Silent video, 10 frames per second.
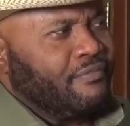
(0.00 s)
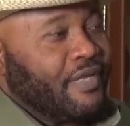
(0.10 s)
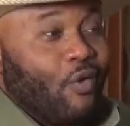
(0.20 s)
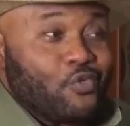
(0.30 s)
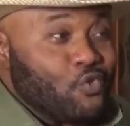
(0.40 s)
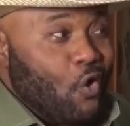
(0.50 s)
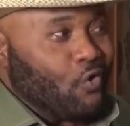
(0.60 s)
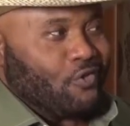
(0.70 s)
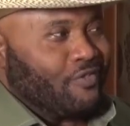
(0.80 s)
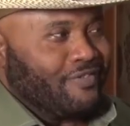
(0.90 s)
I was
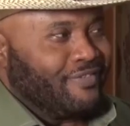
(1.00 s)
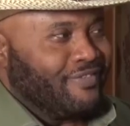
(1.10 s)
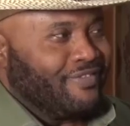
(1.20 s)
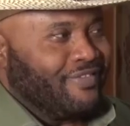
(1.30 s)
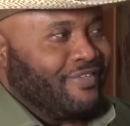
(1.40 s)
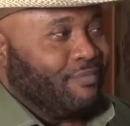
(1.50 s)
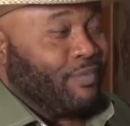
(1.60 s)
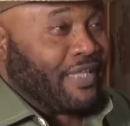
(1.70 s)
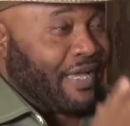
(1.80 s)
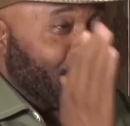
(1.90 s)
young, but I